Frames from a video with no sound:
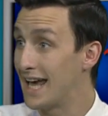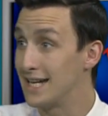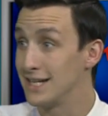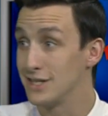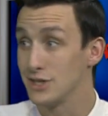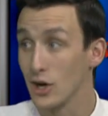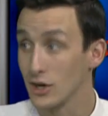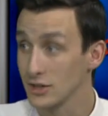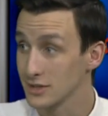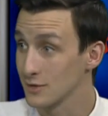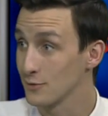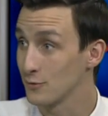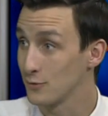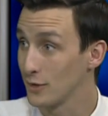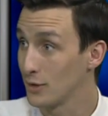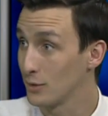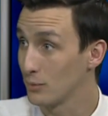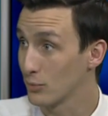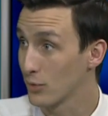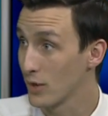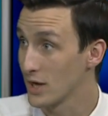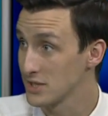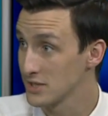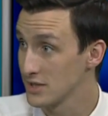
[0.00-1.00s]
and doesn't feel
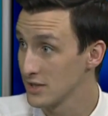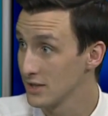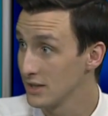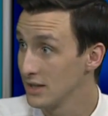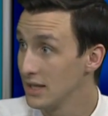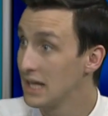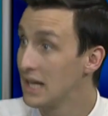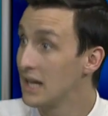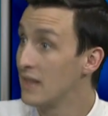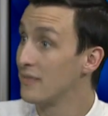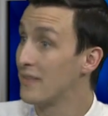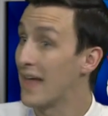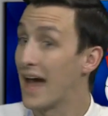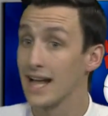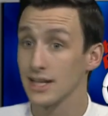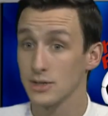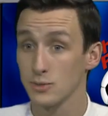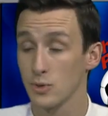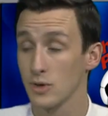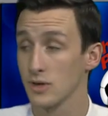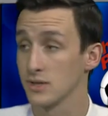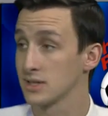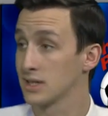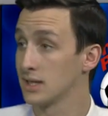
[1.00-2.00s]
pressured,
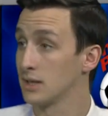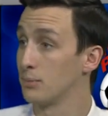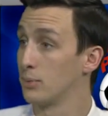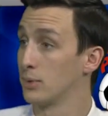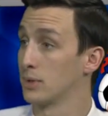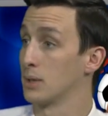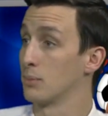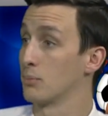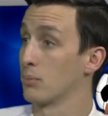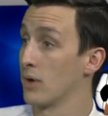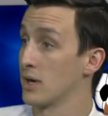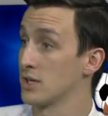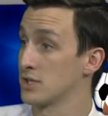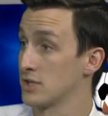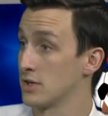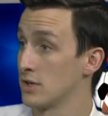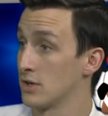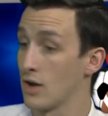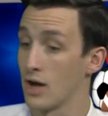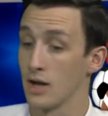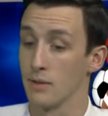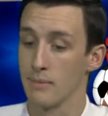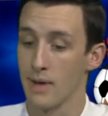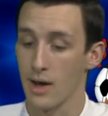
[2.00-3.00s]
that's where it's going to put the
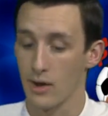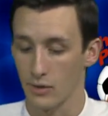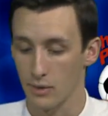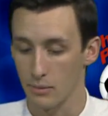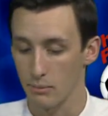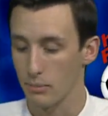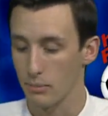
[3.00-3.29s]
pressure on Malcolm sure.